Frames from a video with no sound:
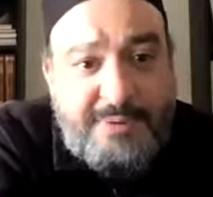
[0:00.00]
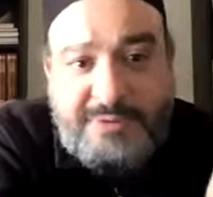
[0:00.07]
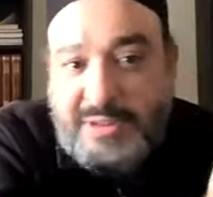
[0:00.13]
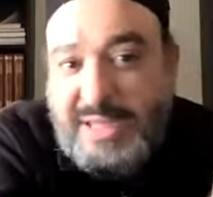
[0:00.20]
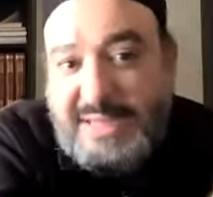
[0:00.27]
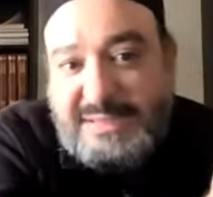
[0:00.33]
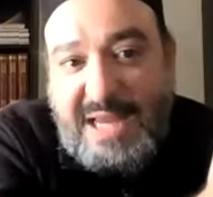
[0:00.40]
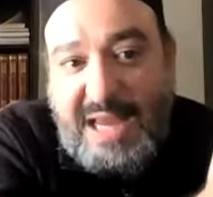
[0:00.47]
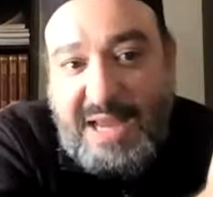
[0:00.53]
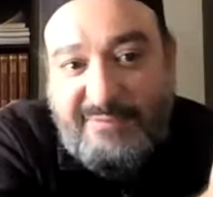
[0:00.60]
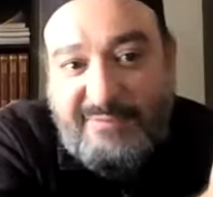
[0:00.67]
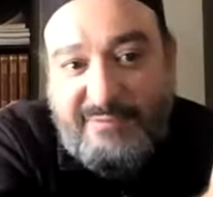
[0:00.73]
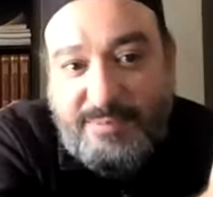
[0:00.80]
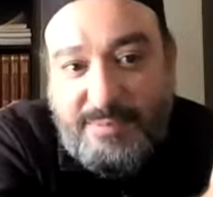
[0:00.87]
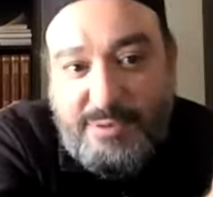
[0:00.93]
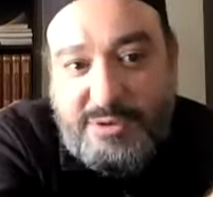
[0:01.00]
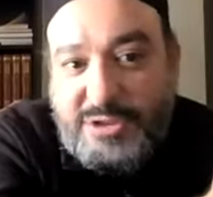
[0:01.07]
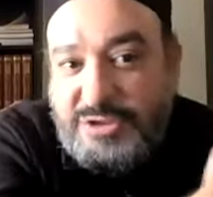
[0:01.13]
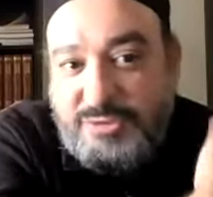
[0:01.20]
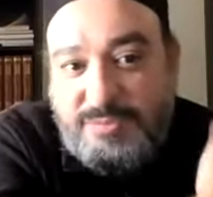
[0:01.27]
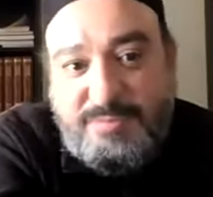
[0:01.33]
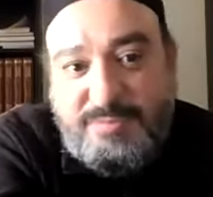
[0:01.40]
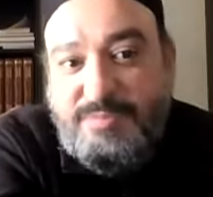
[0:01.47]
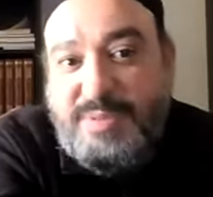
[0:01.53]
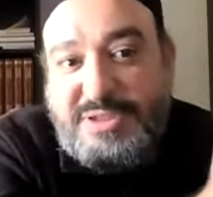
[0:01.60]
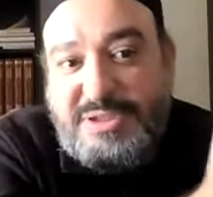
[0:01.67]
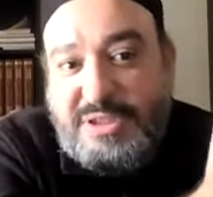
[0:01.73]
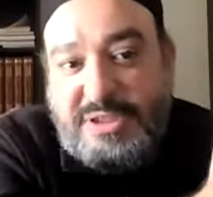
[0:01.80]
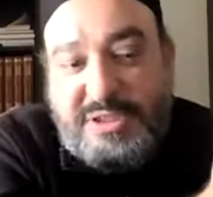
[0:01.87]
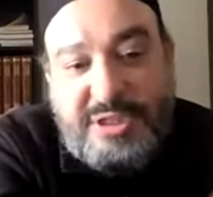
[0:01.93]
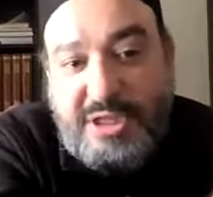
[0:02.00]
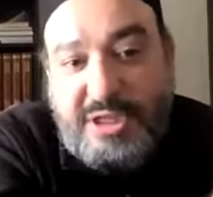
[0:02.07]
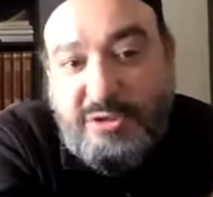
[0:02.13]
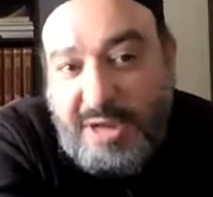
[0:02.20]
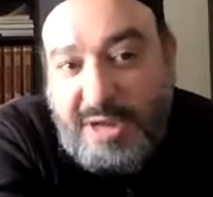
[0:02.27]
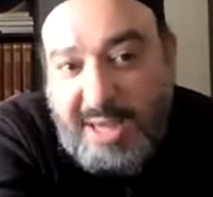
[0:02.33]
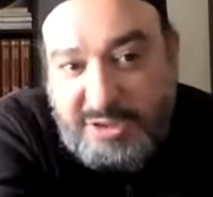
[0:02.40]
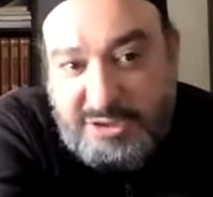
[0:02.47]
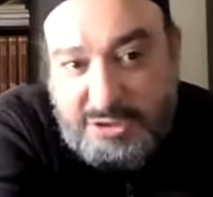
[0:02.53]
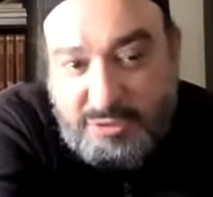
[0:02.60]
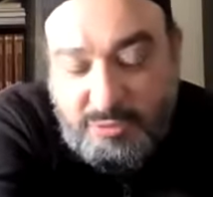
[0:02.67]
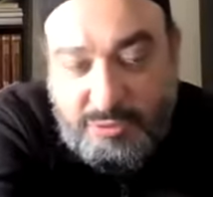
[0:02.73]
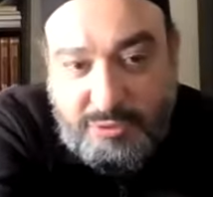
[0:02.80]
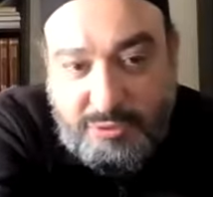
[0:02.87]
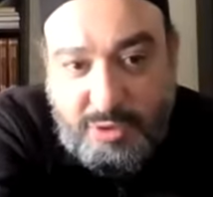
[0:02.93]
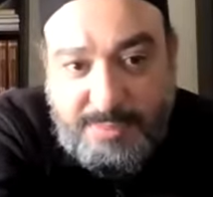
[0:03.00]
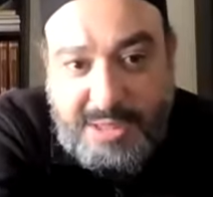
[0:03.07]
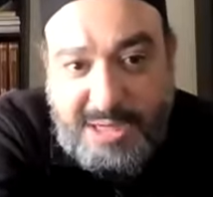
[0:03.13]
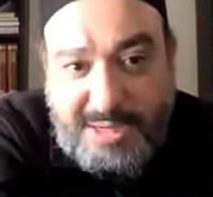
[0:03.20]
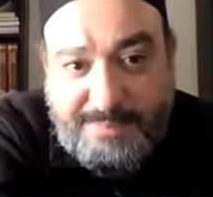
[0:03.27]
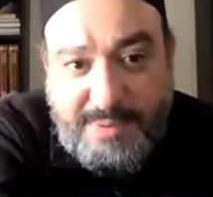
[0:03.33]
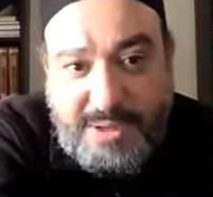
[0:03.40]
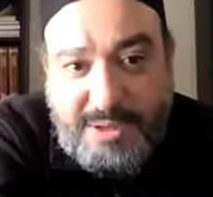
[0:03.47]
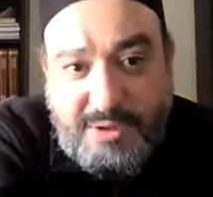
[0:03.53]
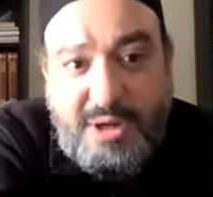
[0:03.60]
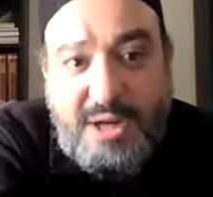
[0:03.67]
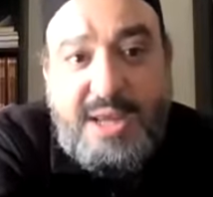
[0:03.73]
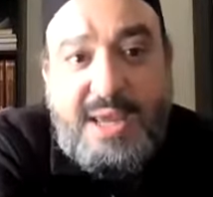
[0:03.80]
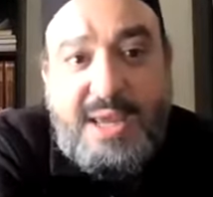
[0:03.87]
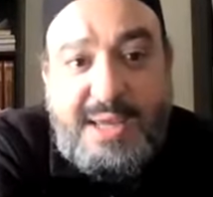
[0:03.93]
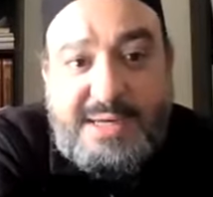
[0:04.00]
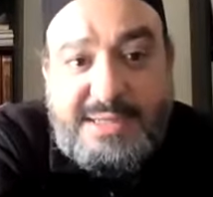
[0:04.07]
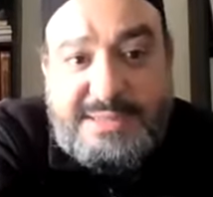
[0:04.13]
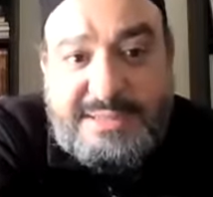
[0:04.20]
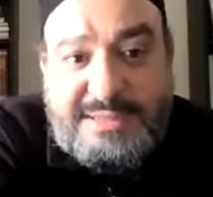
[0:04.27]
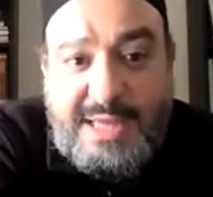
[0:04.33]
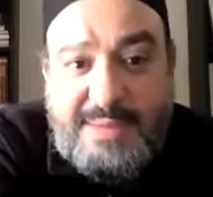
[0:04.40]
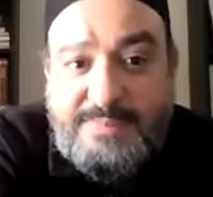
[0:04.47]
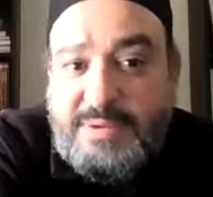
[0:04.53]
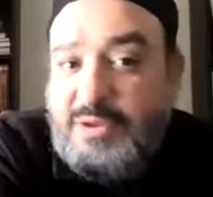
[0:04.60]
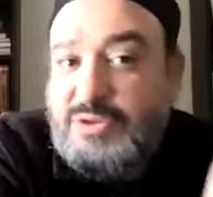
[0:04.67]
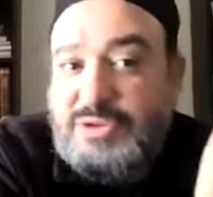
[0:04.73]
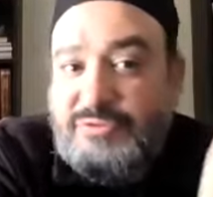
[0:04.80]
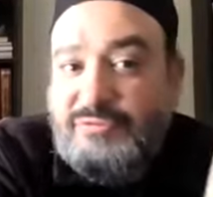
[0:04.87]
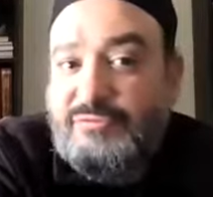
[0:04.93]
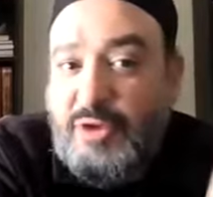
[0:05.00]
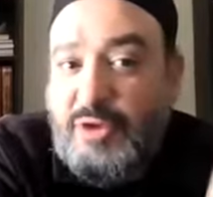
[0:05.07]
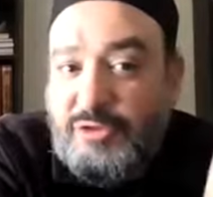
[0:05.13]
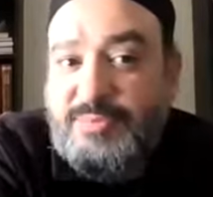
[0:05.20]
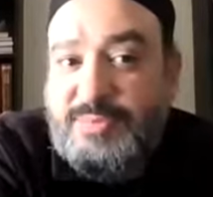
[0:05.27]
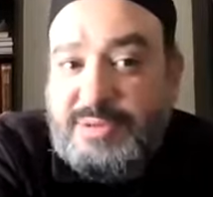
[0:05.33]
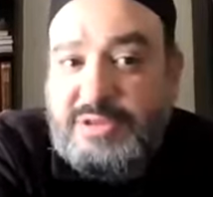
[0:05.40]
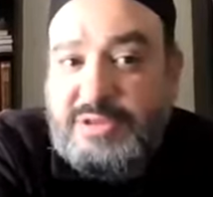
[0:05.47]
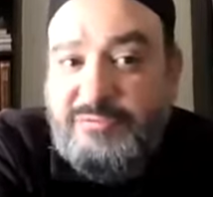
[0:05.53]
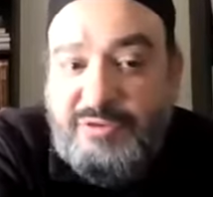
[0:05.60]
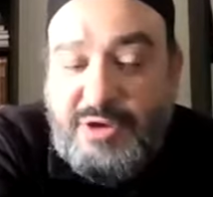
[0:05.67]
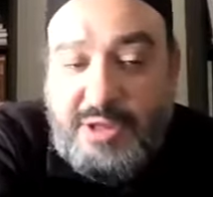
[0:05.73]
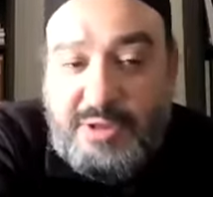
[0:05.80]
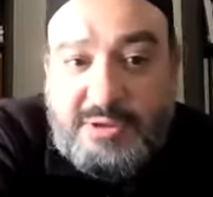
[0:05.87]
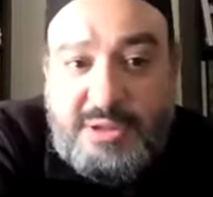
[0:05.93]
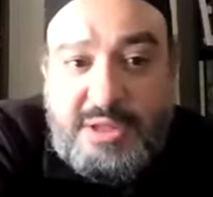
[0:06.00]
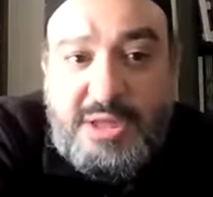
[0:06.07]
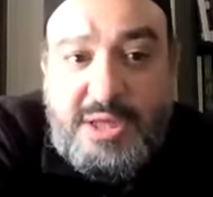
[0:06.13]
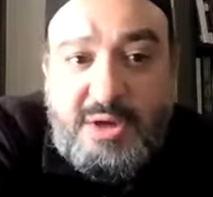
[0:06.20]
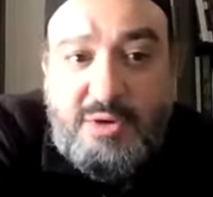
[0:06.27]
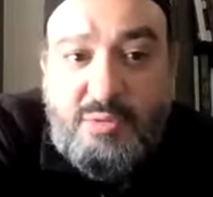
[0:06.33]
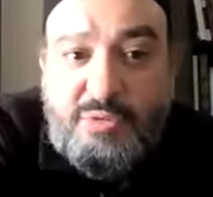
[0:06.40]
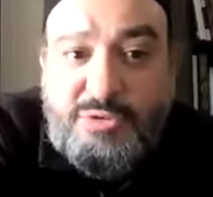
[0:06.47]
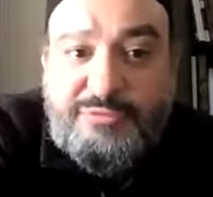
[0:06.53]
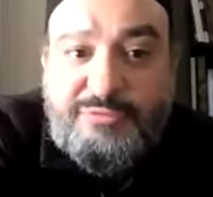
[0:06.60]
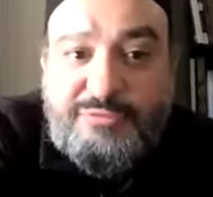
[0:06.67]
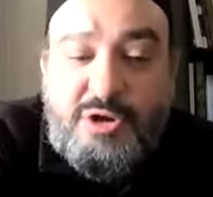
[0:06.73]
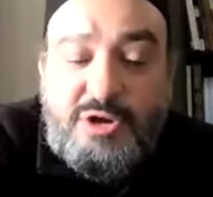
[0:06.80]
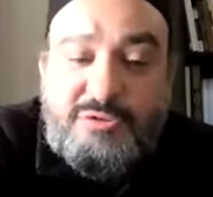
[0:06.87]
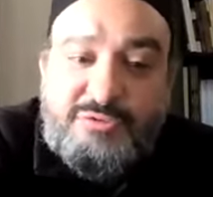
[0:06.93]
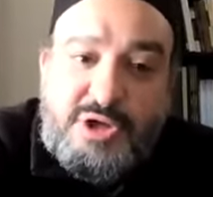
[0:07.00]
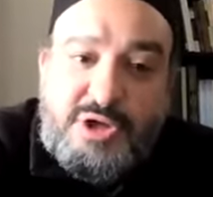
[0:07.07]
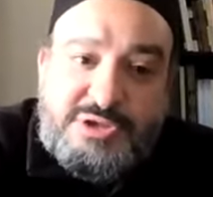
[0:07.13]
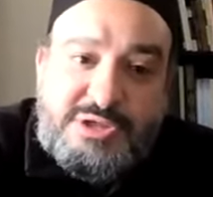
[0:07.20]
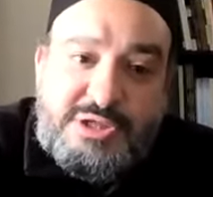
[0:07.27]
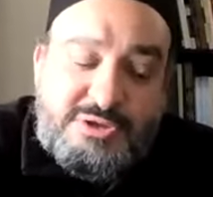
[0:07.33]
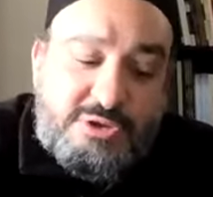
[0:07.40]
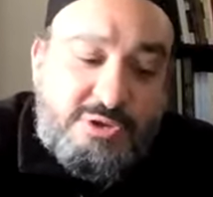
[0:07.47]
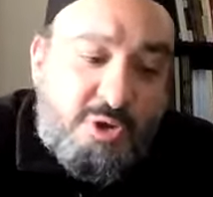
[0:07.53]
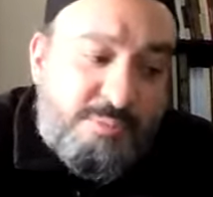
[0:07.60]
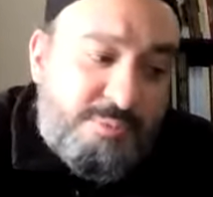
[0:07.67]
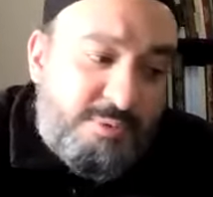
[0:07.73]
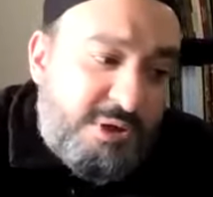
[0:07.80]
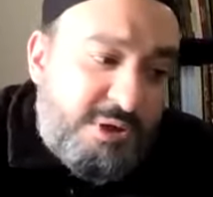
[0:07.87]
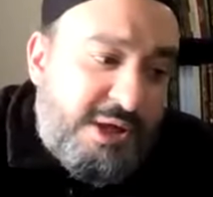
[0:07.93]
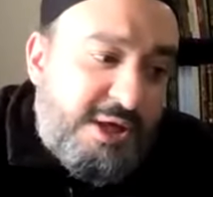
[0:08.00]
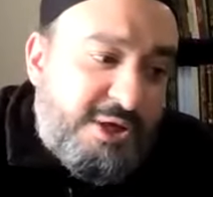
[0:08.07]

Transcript: In the last half of the book, it's basically the interaction with the Roman Empire and Islam because it ultimately fell with the fall of Constantinople.